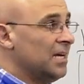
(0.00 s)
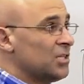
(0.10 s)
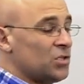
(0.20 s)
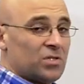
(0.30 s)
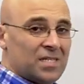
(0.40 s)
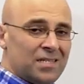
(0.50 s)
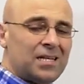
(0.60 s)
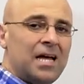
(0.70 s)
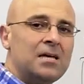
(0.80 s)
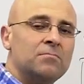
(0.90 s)
So since
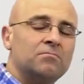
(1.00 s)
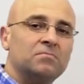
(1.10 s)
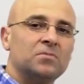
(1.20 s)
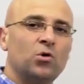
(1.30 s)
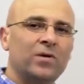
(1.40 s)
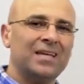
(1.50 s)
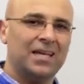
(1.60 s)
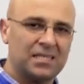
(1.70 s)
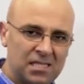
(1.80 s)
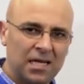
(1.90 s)
I am doing
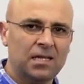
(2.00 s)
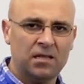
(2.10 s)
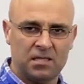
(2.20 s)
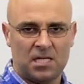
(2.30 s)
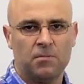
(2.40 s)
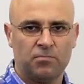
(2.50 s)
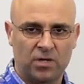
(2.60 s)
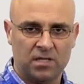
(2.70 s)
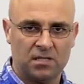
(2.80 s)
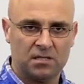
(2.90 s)
exactly the same
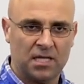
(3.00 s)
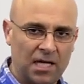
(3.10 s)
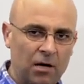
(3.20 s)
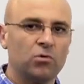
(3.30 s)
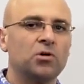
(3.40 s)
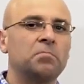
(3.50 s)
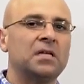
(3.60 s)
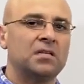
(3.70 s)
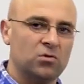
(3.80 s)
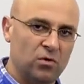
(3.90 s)
process, and I will
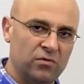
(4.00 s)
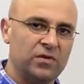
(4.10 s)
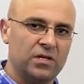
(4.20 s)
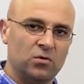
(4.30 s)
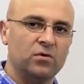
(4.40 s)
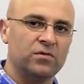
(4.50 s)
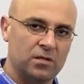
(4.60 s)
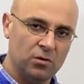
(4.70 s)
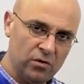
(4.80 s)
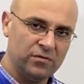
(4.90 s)
repeat it over and over and
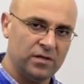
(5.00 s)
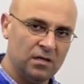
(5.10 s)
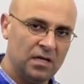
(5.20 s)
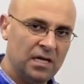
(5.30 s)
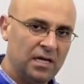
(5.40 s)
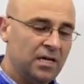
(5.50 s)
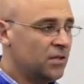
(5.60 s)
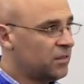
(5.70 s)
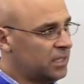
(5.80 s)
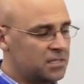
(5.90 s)
over,
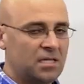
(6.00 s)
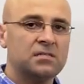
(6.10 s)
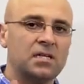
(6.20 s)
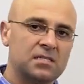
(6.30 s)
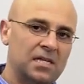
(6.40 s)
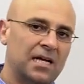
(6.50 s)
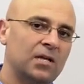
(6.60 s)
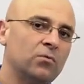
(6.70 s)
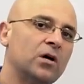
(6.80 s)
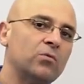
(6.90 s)
this is exactly
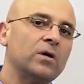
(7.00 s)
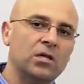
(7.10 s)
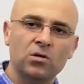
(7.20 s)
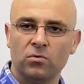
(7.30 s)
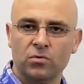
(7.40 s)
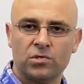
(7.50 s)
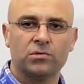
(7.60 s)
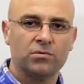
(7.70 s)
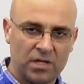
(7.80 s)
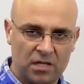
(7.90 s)
where we use
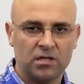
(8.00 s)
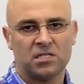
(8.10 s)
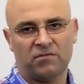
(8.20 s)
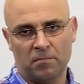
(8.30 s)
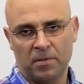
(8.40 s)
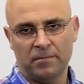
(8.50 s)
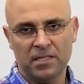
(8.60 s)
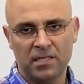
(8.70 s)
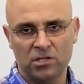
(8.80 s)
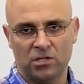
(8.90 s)
recursive
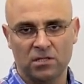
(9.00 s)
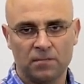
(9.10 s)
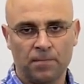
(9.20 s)
implementations.